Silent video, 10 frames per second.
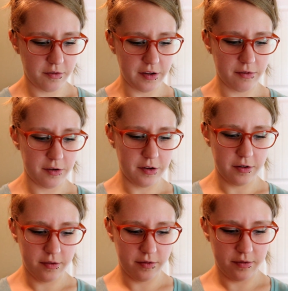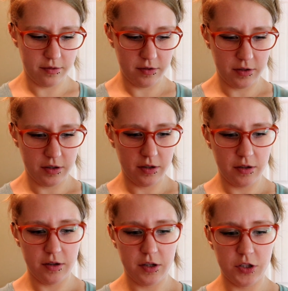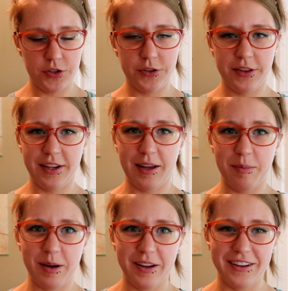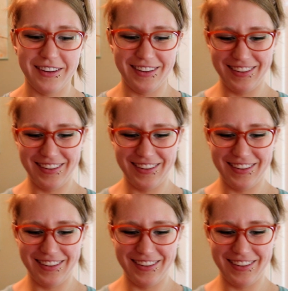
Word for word: favorite shirt that I bought.